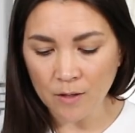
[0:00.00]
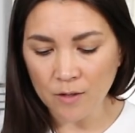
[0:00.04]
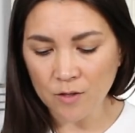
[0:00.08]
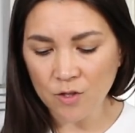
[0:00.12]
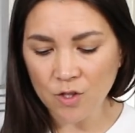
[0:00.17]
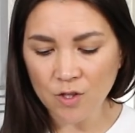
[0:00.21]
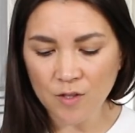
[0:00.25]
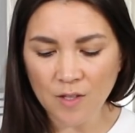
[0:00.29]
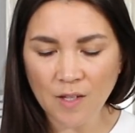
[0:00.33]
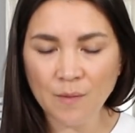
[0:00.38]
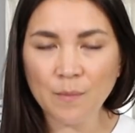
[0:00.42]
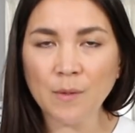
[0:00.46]
It's
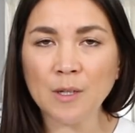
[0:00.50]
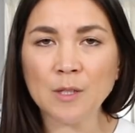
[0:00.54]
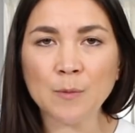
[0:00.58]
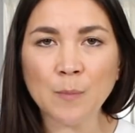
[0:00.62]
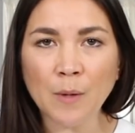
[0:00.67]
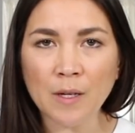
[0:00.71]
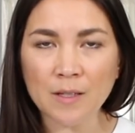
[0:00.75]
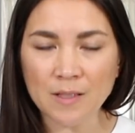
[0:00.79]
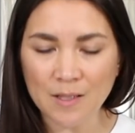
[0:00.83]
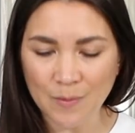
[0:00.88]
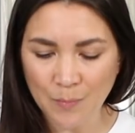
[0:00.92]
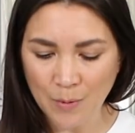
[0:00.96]
just like my
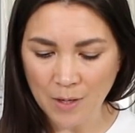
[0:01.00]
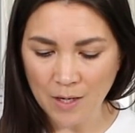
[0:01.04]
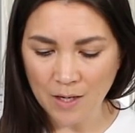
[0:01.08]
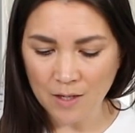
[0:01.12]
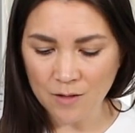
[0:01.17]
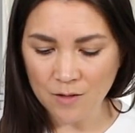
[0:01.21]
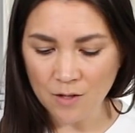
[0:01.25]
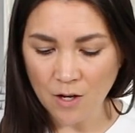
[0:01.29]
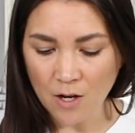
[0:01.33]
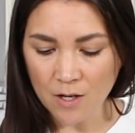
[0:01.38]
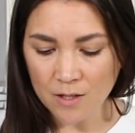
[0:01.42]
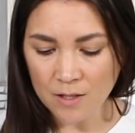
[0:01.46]
spicy
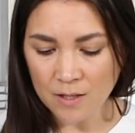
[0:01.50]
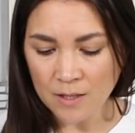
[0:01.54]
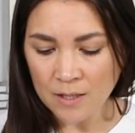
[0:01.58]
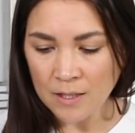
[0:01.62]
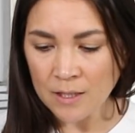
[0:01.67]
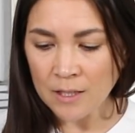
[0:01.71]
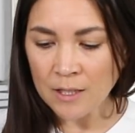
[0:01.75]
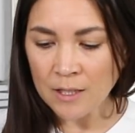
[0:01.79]
peanut sauce.